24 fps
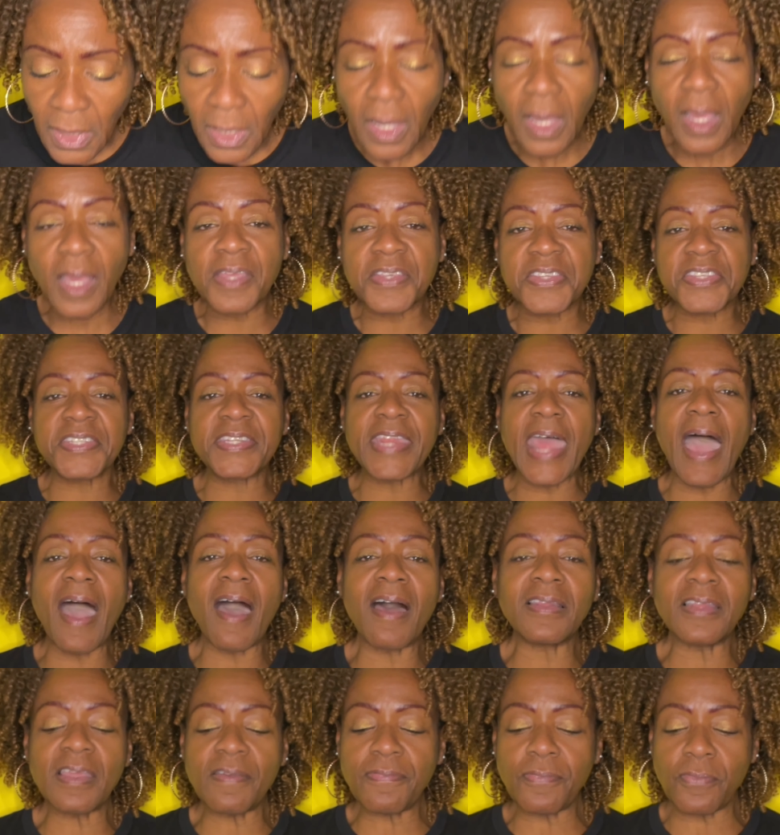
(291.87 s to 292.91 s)

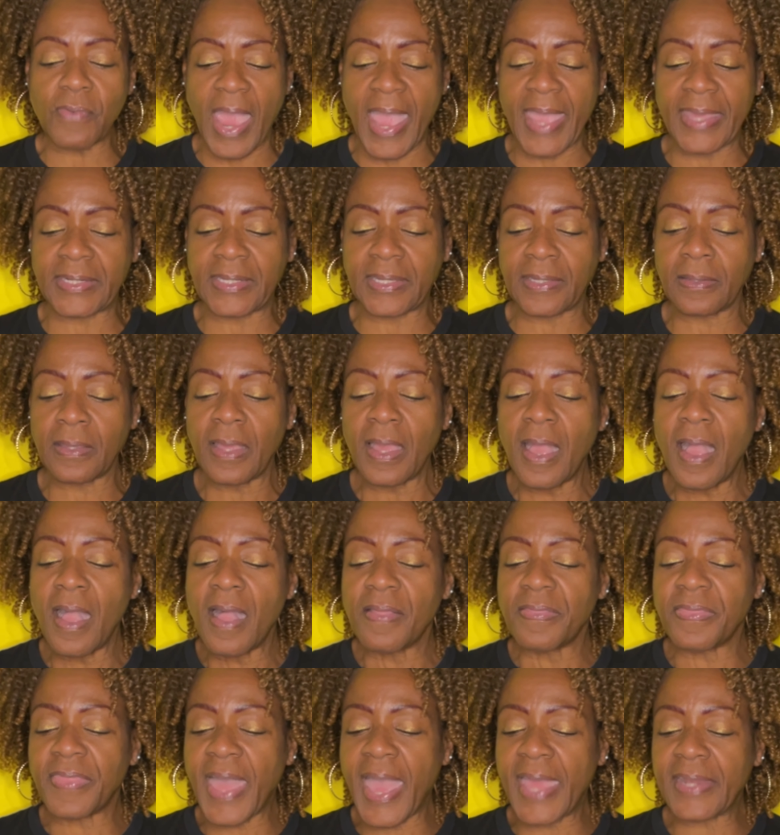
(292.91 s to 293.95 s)
of writing
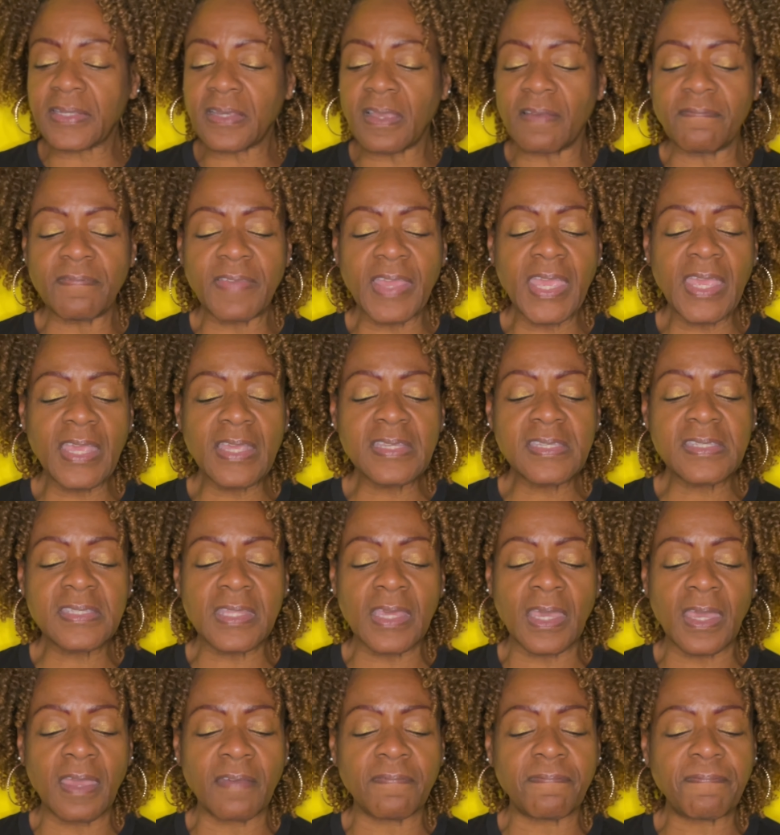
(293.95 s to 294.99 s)
that conveys
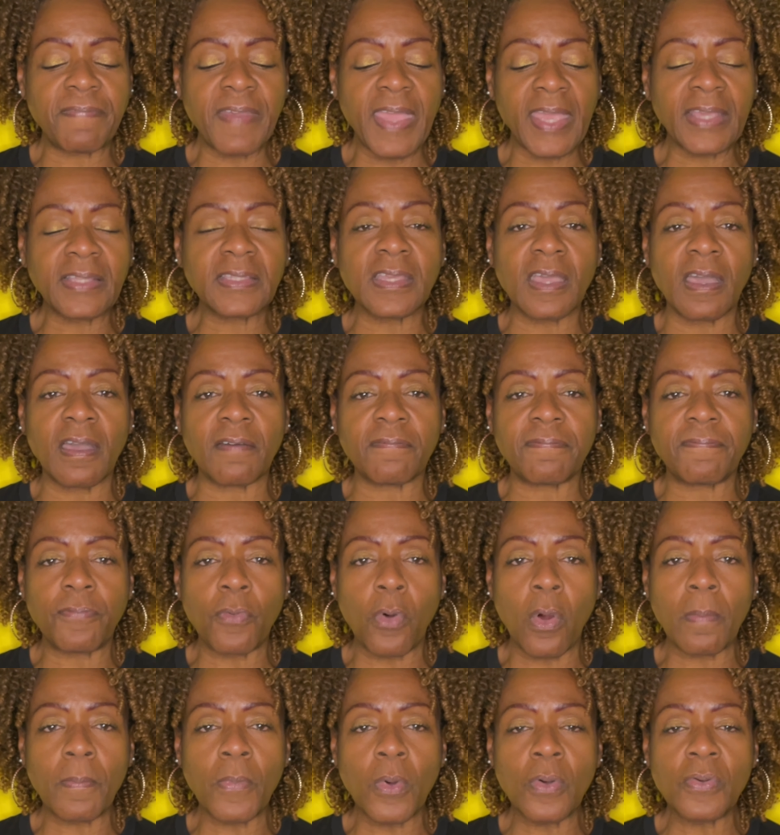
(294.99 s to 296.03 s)
the effect of
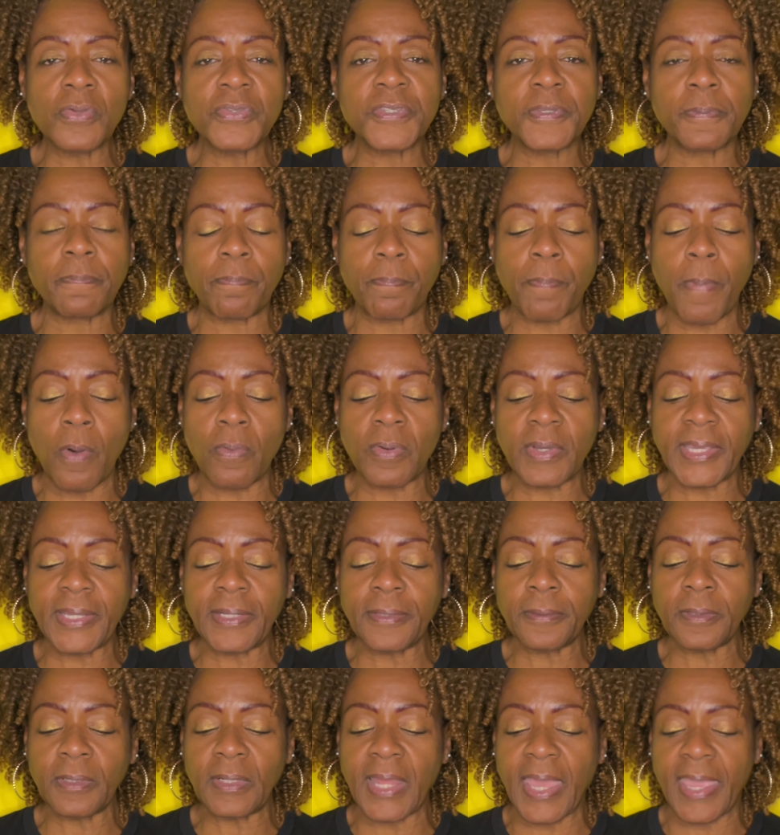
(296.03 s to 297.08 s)
formal
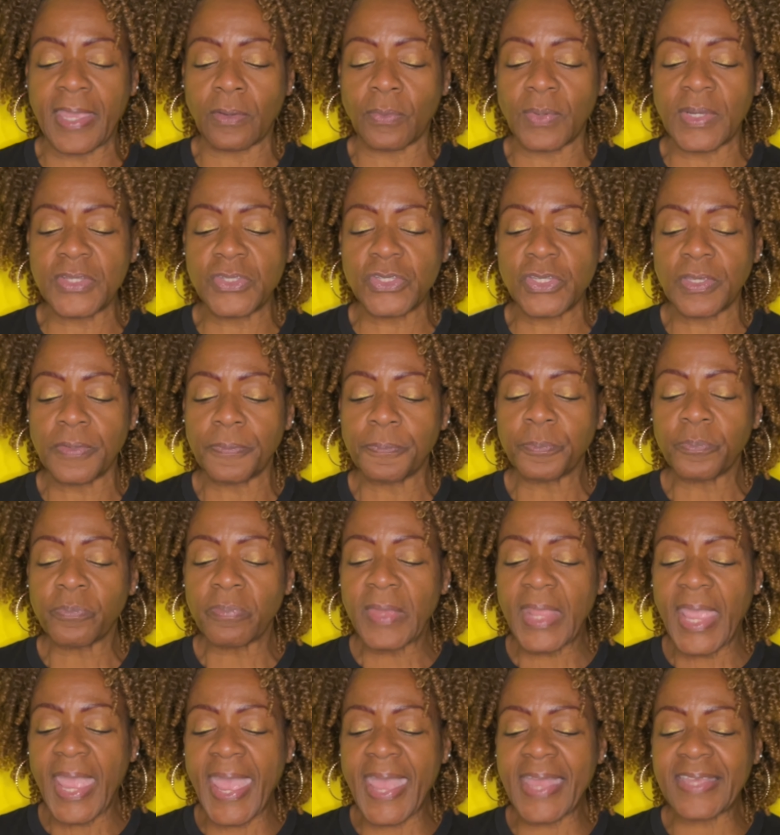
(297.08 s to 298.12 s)
spoken language
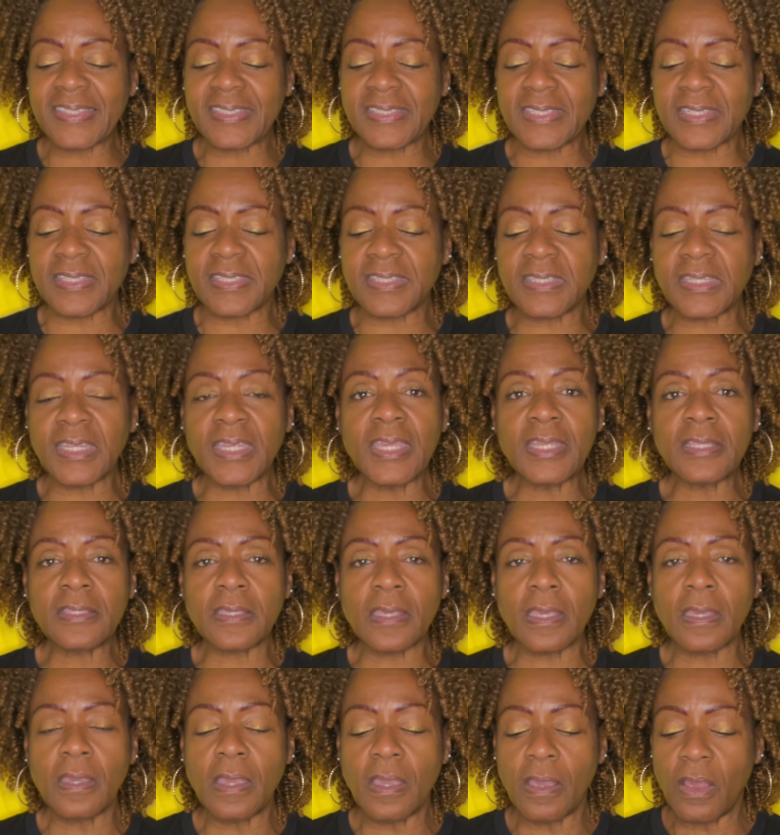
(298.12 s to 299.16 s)
as distinct
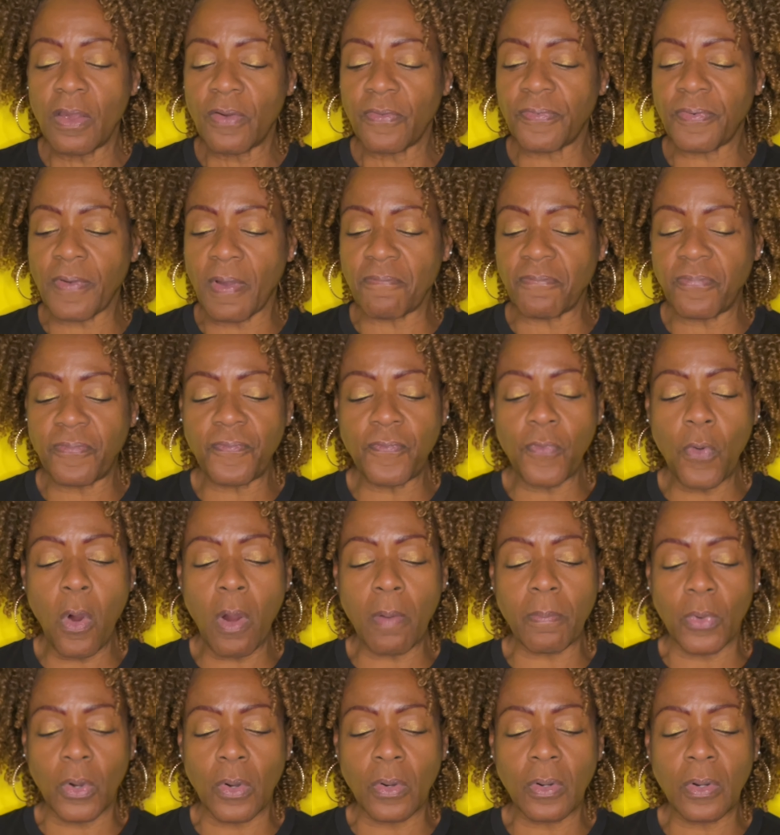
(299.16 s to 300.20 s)
from
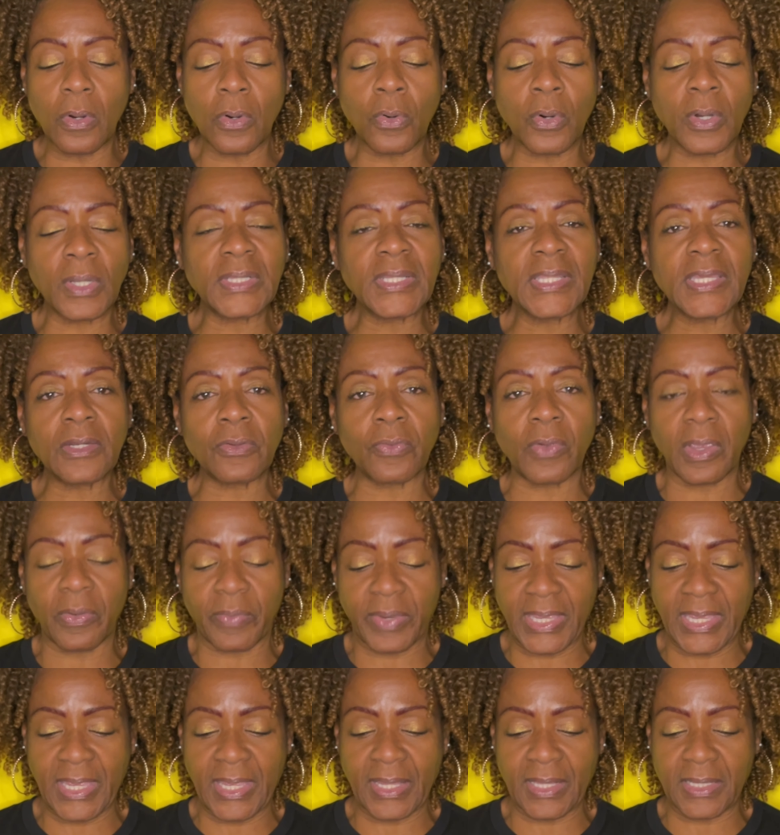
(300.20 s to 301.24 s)
formal or
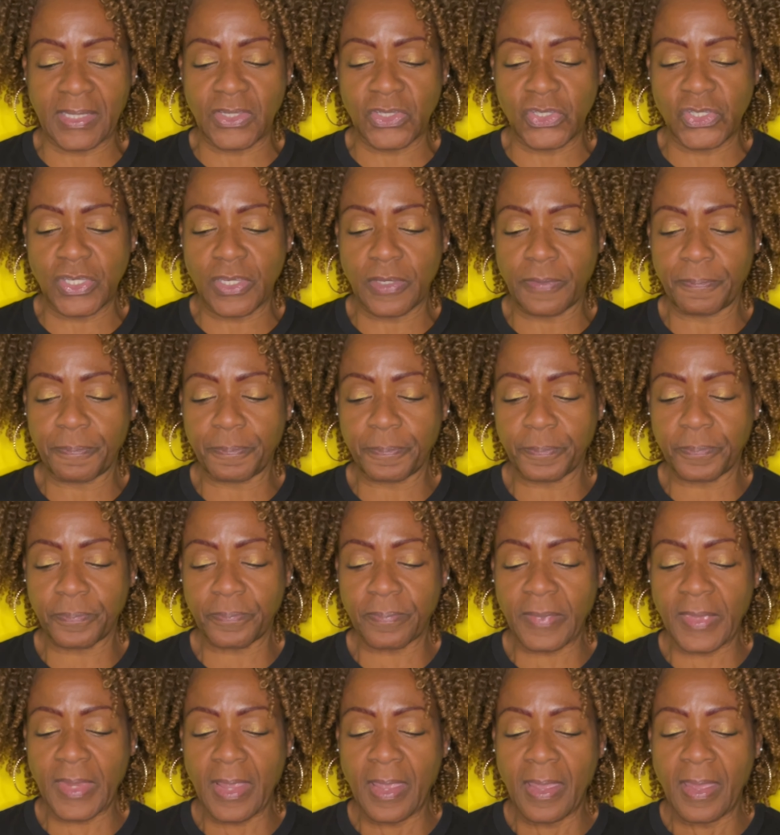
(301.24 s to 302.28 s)
literary English.
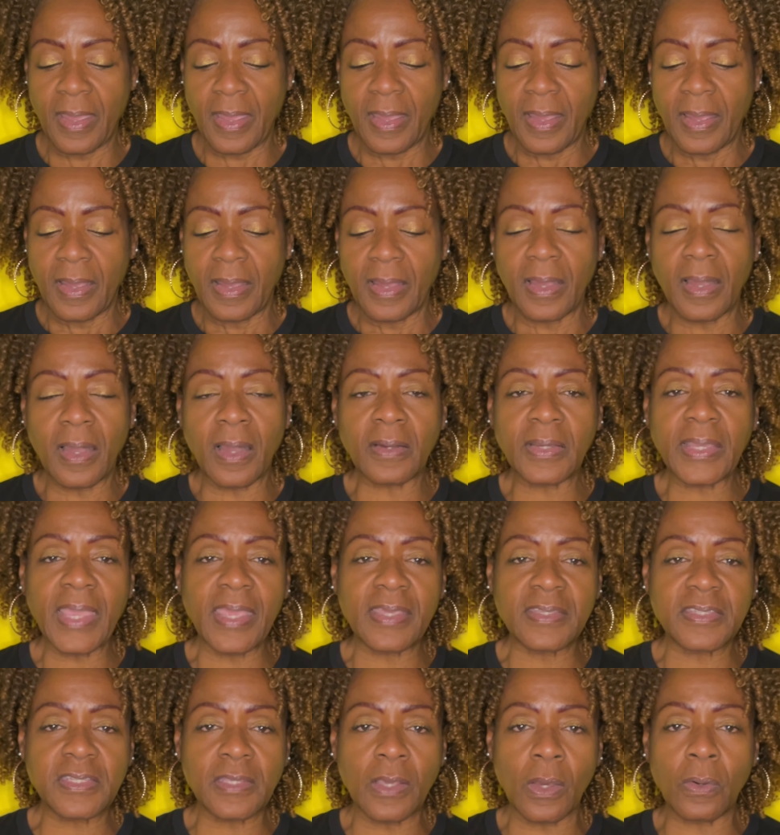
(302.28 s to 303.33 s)

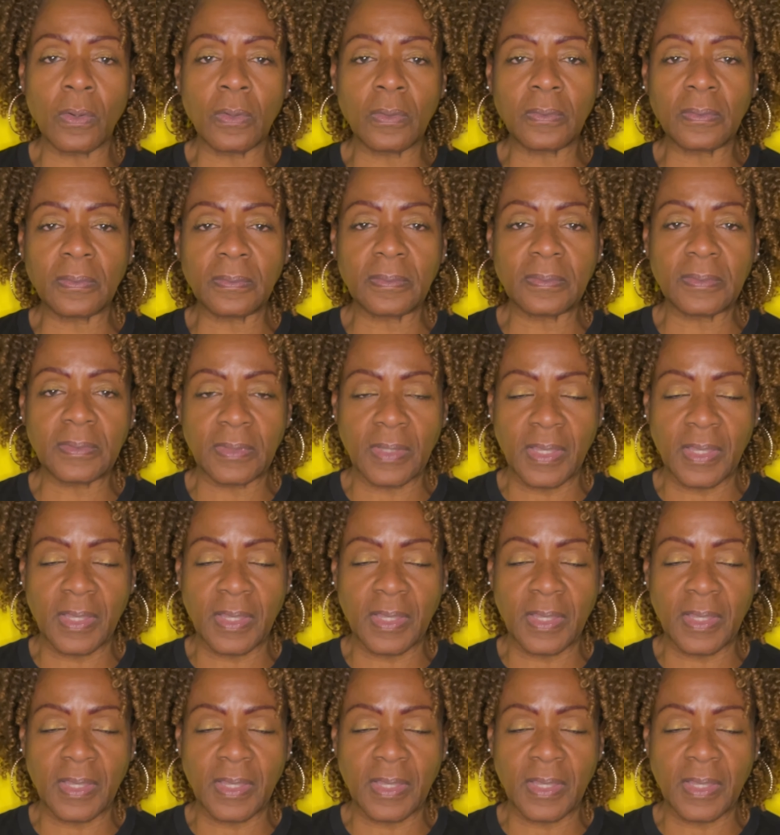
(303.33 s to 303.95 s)
Okay, so the